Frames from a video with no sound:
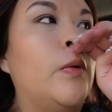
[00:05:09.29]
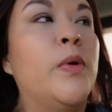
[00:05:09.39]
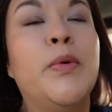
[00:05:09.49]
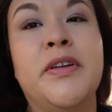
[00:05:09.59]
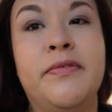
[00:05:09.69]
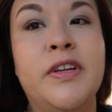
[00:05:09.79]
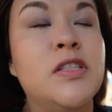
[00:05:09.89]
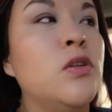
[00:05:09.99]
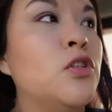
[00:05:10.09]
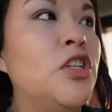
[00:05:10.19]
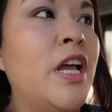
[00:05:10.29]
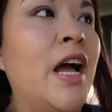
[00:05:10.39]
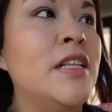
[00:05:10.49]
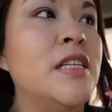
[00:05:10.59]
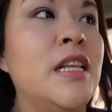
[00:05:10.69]
we wouldn't fit, so she
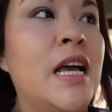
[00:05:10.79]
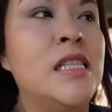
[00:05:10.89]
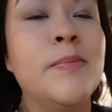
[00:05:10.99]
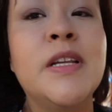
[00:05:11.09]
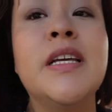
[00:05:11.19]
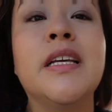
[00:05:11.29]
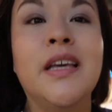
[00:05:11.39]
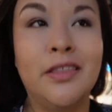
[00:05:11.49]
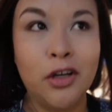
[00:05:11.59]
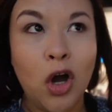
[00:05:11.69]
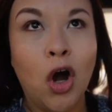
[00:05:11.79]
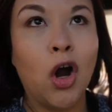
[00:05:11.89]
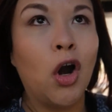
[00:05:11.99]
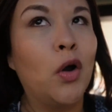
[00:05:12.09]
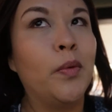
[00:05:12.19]
had to last minute get the
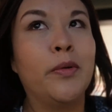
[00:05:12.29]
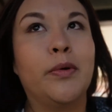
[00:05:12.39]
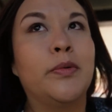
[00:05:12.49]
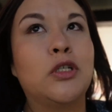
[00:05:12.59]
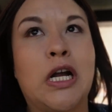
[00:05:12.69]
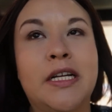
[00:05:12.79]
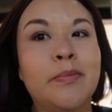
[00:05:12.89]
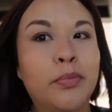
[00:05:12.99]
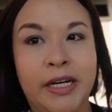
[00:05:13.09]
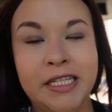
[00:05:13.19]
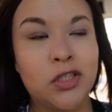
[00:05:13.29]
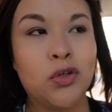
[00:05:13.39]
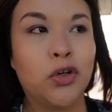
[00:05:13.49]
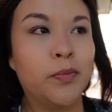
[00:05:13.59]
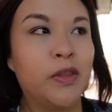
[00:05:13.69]
car. We were trying to brainstorm.